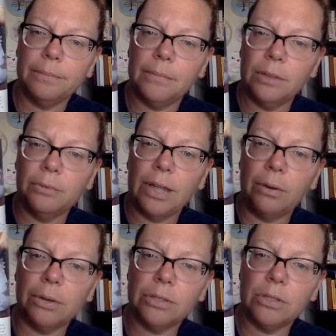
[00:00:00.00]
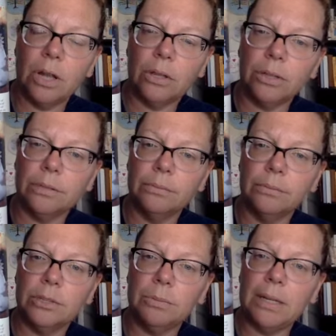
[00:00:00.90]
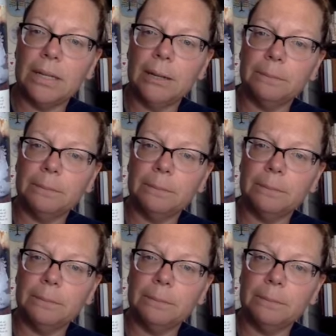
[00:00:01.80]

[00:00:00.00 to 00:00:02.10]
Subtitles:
the flower is taller, depending.